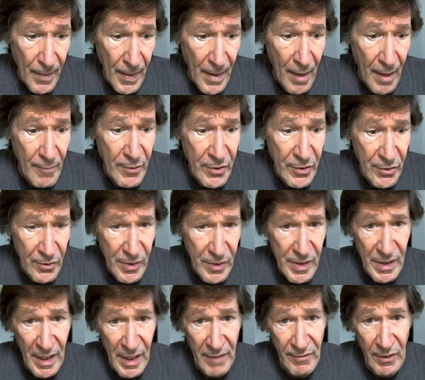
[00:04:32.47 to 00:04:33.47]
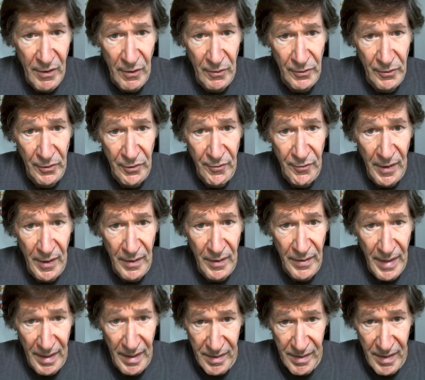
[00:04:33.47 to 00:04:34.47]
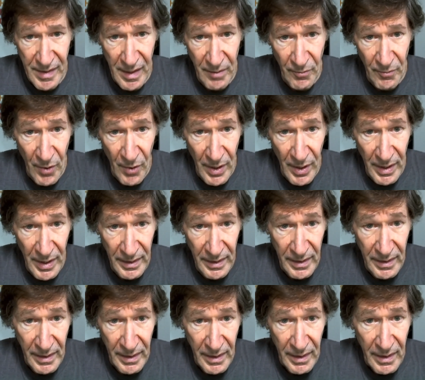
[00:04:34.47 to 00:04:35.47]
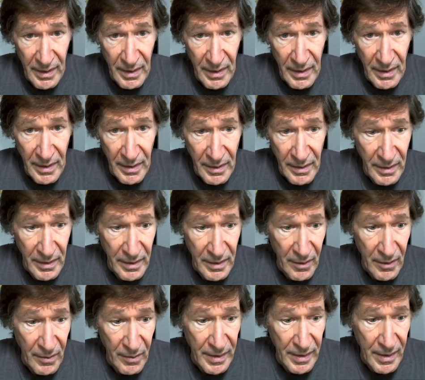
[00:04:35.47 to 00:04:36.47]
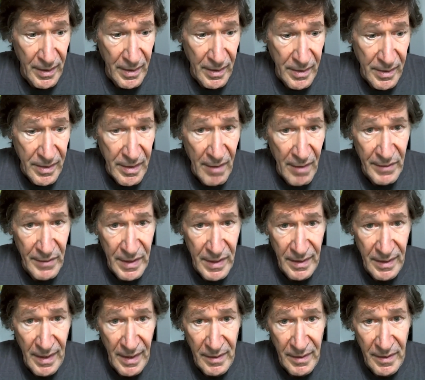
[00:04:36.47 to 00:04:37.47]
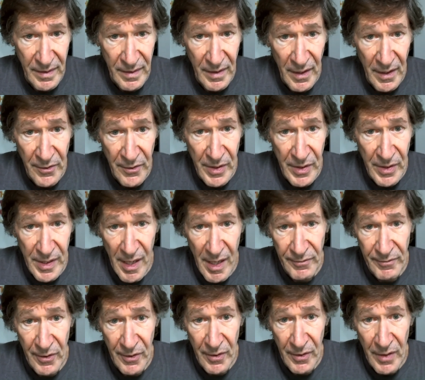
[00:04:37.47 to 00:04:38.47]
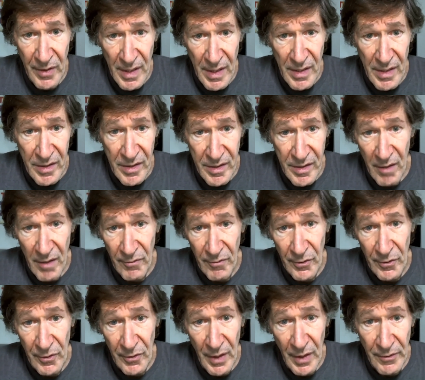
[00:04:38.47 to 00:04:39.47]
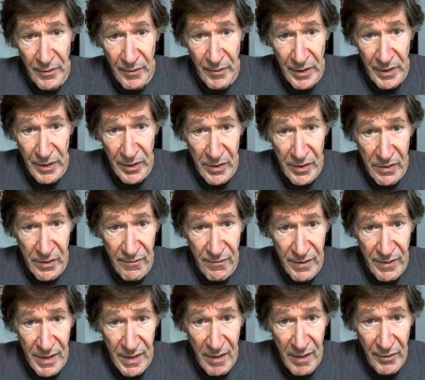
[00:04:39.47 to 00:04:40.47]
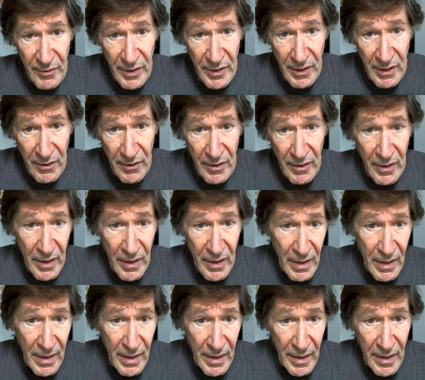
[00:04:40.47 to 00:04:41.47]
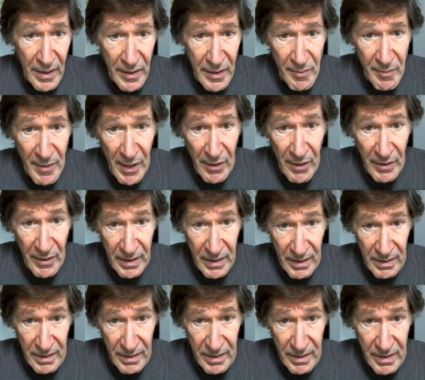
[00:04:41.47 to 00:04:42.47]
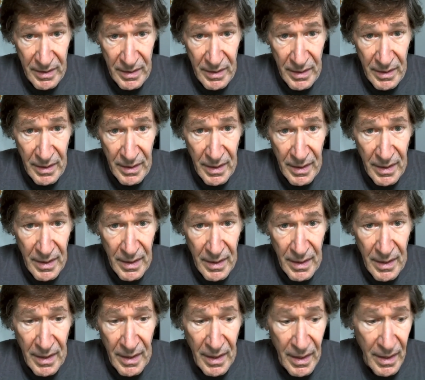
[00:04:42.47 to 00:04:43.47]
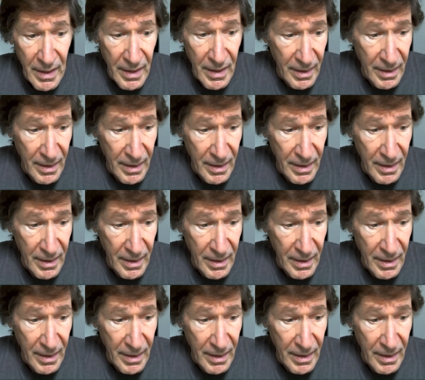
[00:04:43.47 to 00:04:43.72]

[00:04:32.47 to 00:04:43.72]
sure slaveholders felt that same way, in the 1800s, after several hundred years of slavery here in the Americas. They